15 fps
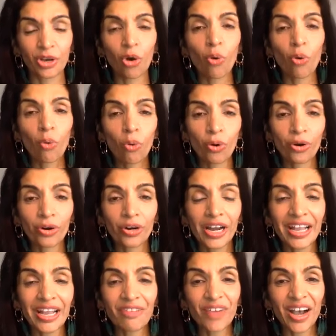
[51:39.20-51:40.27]
Or
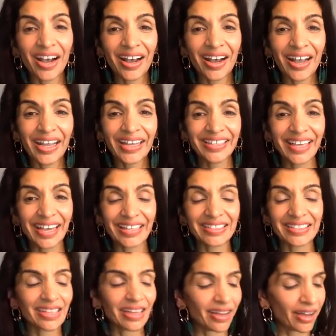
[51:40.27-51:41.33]
if I
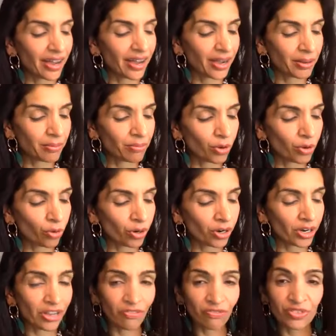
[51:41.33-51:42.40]
get um, or
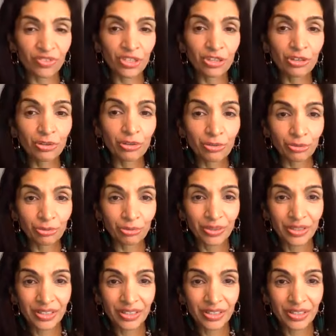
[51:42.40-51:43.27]
if you